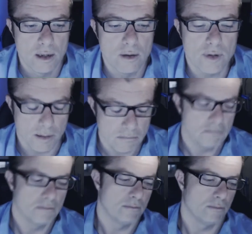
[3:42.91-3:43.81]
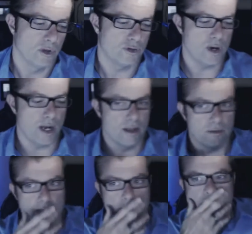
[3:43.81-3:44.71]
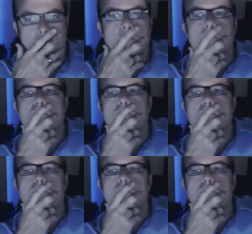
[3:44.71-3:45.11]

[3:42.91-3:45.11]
Okay, let's try another example.